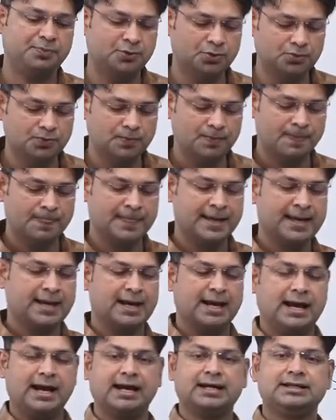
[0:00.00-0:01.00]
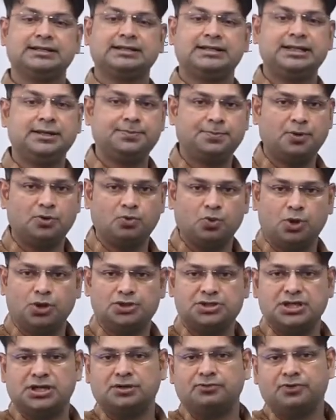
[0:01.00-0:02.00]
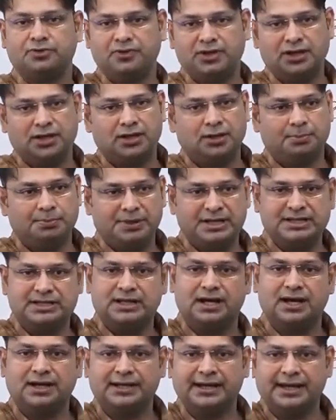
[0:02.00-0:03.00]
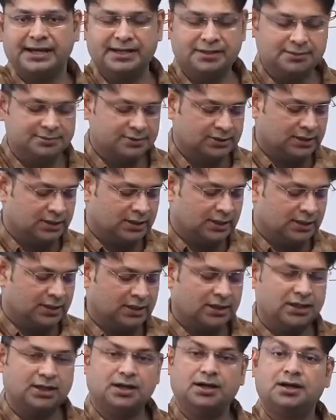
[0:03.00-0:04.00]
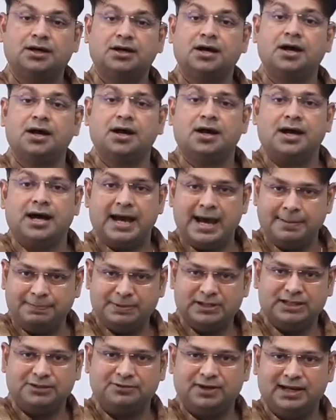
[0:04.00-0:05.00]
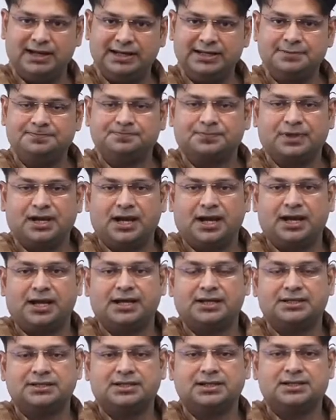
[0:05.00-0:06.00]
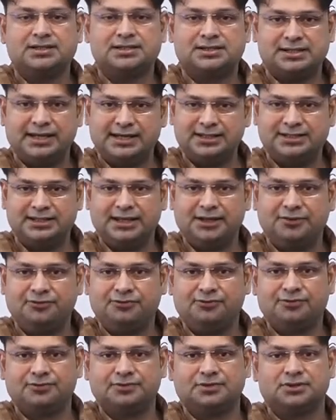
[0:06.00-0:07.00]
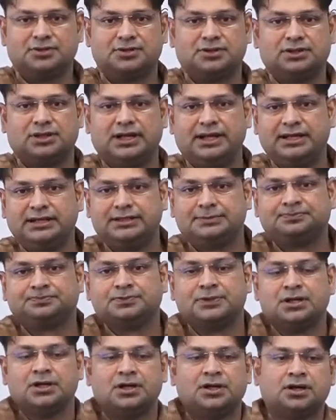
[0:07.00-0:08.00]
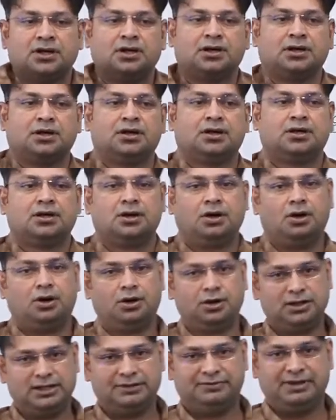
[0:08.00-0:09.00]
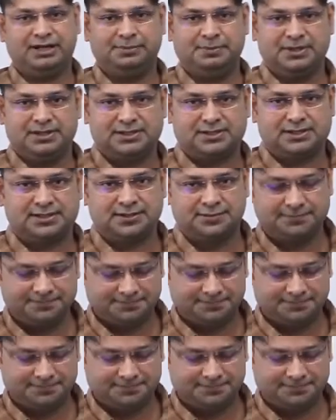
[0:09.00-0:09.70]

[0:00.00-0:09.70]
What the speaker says: you. And keep on watching. We will meet again. Happy Diwali and stay safe, right? All the very best.